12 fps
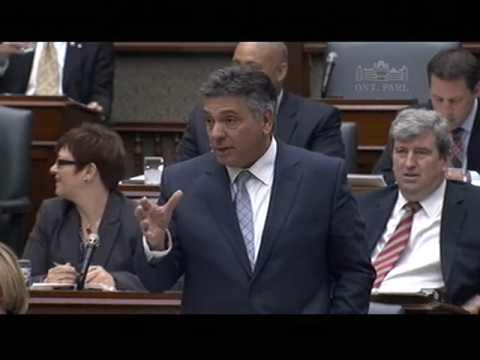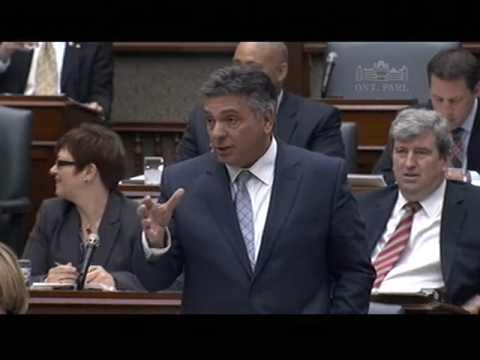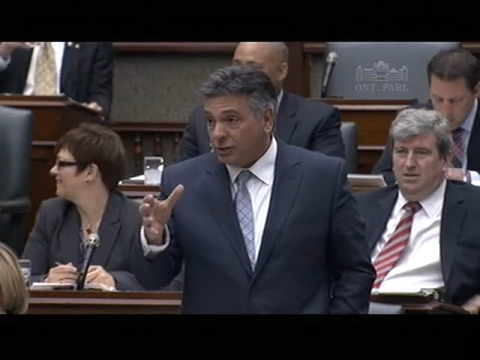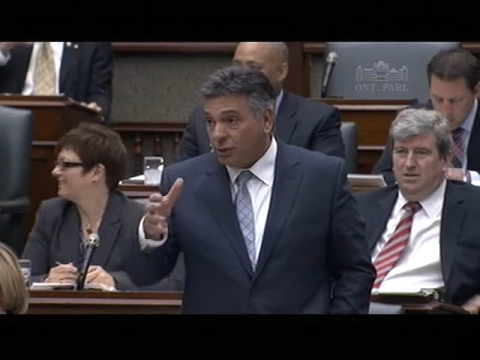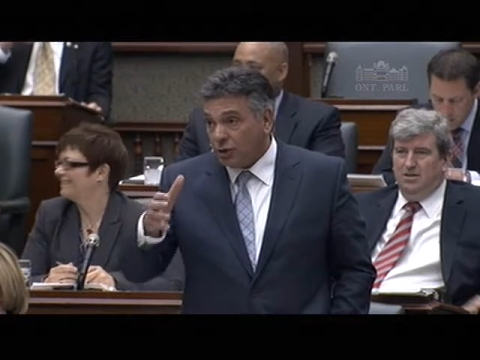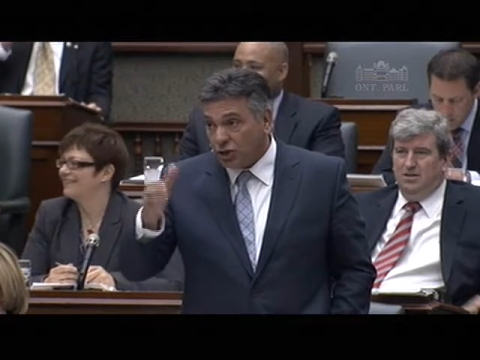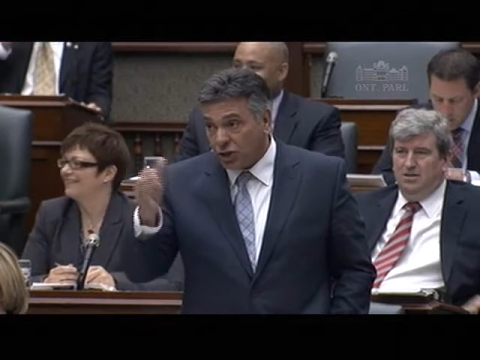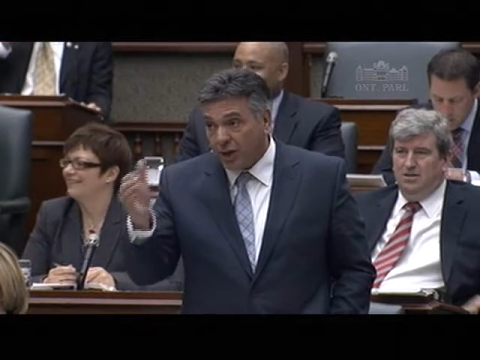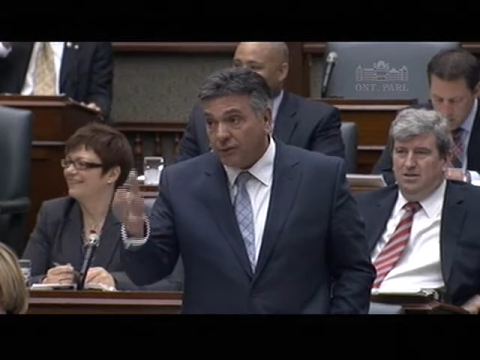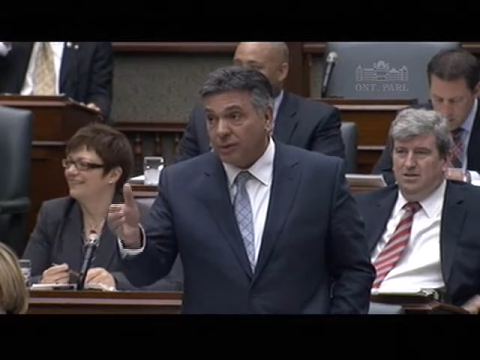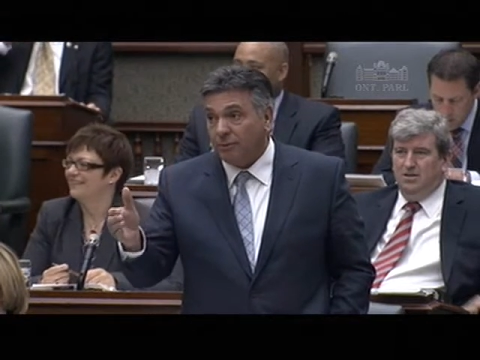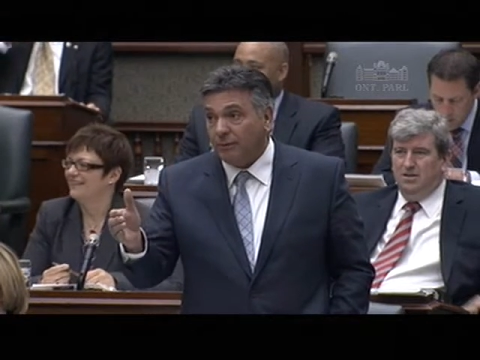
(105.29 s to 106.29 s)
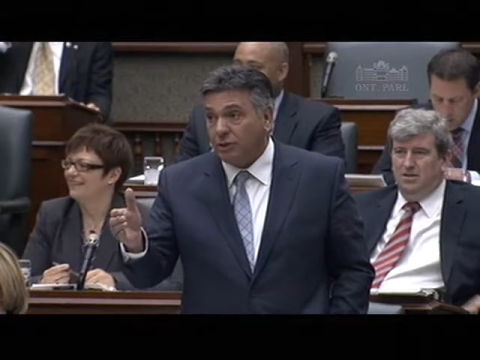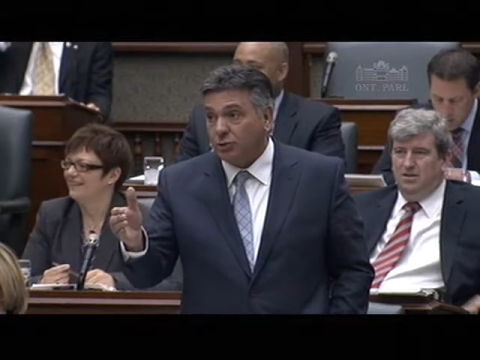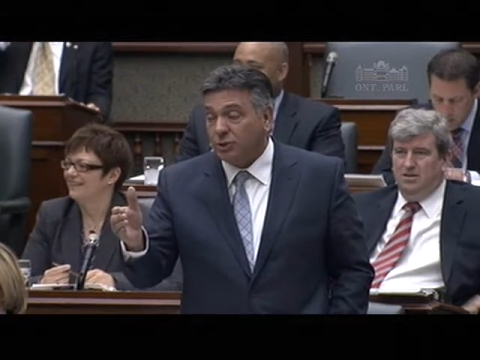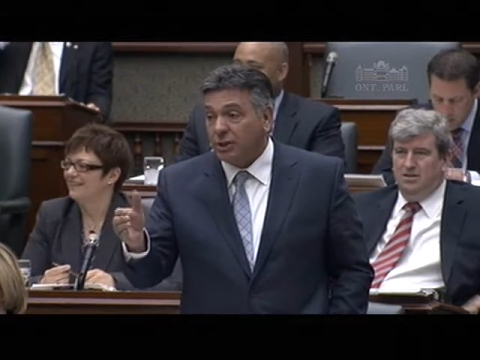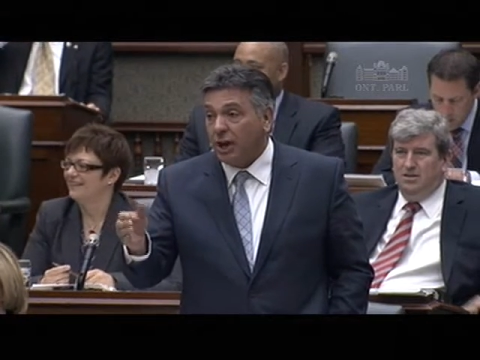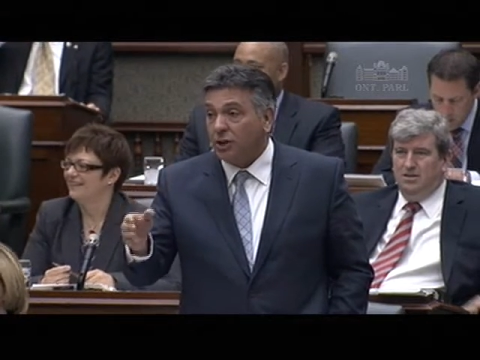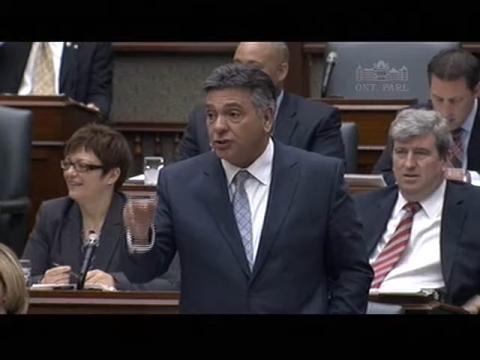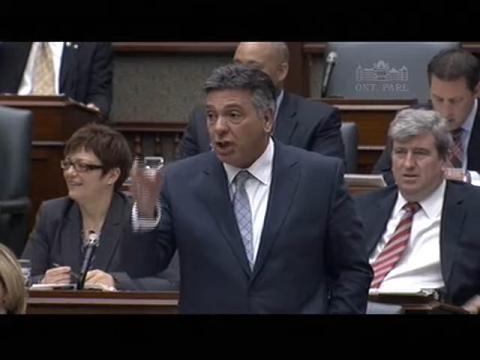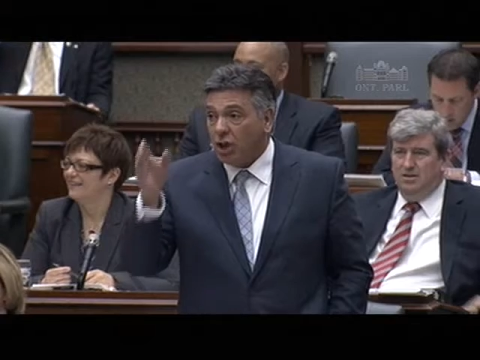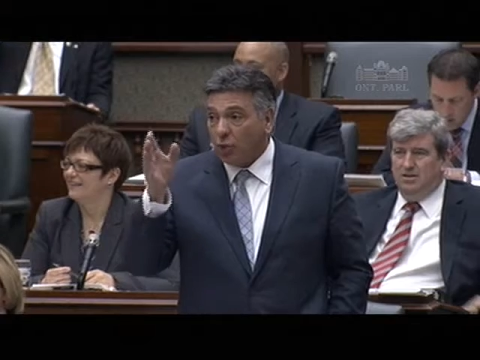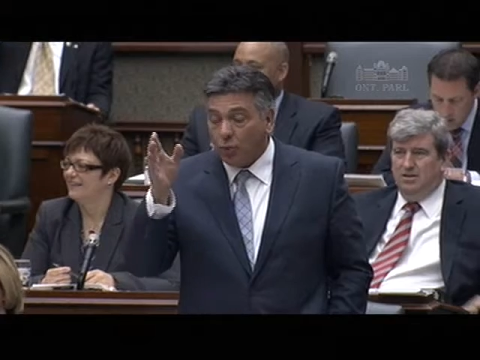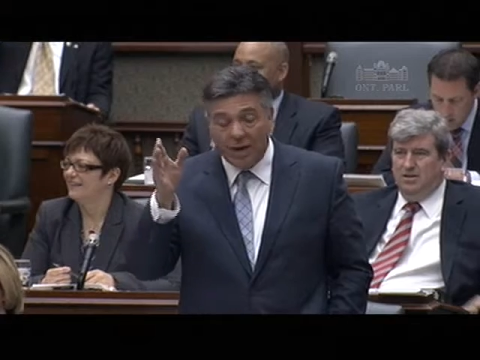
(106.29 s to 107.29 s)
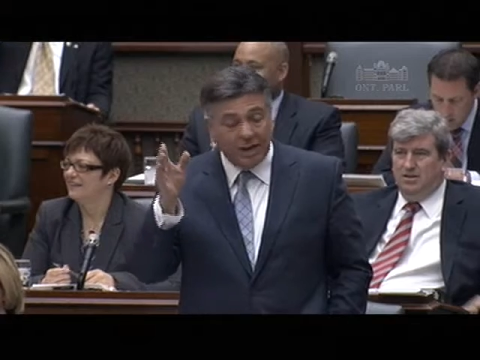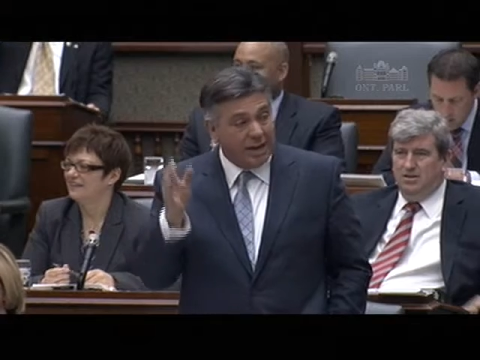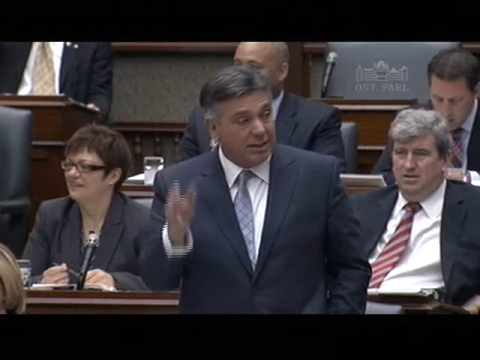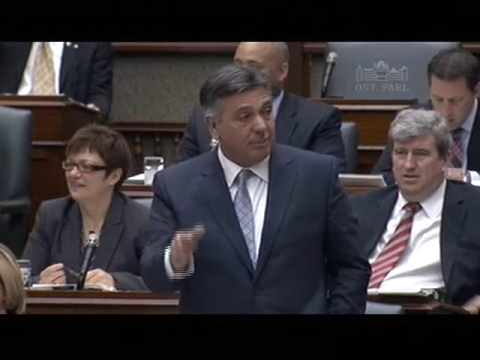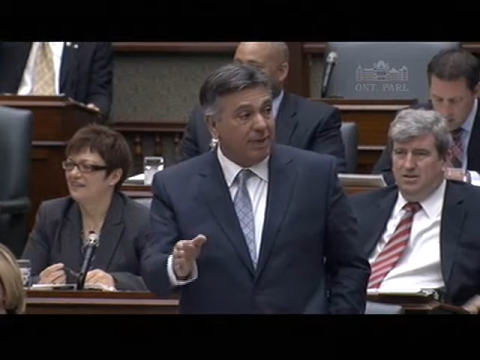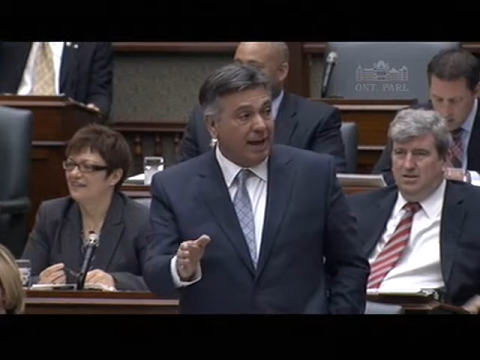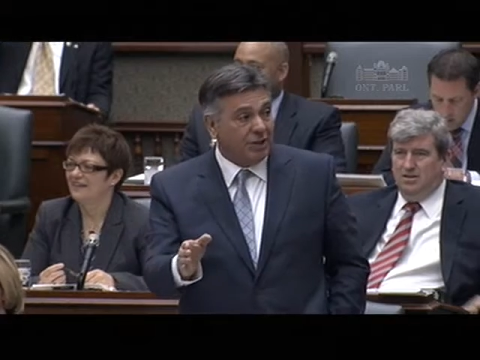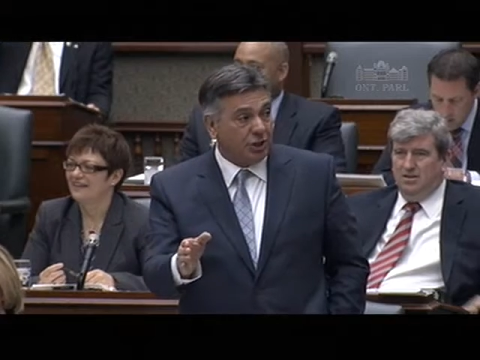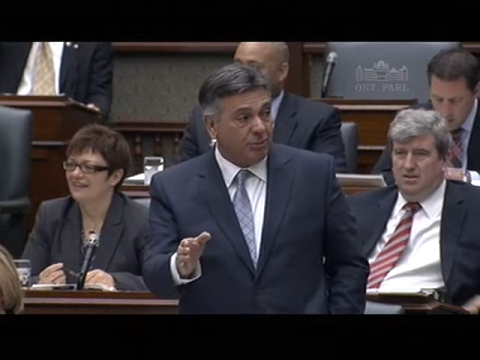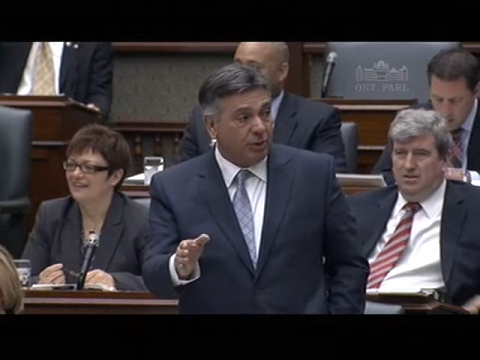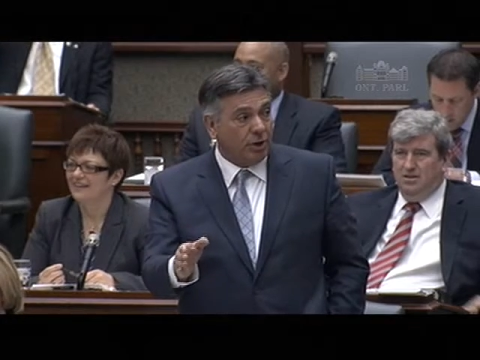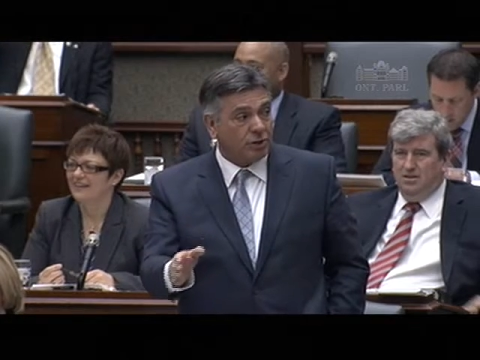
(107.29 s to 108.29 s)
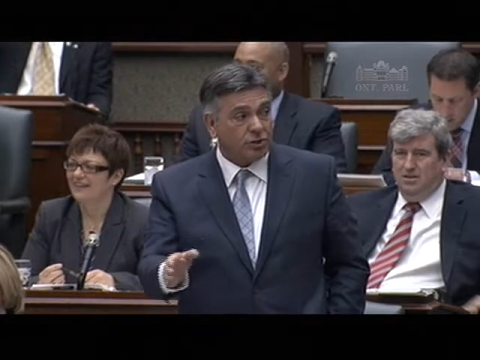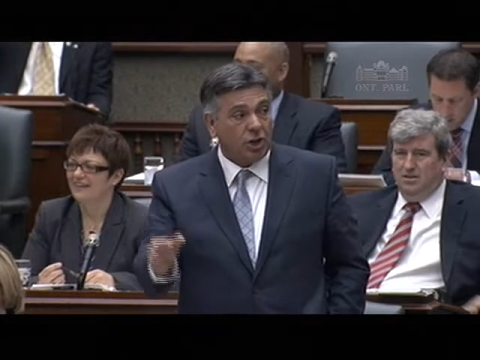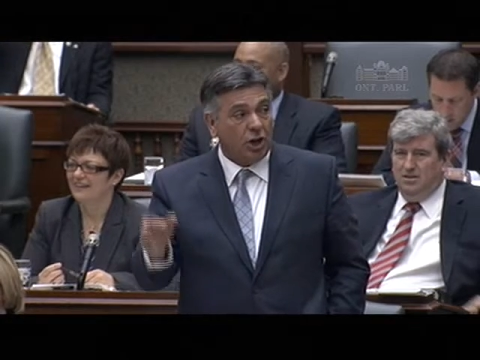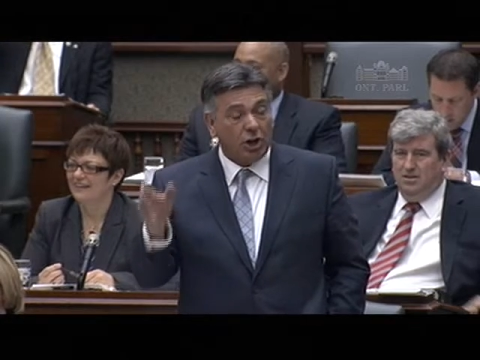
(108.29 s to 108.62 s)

Speaker 1: to achieve some of its results. We need to balance our books.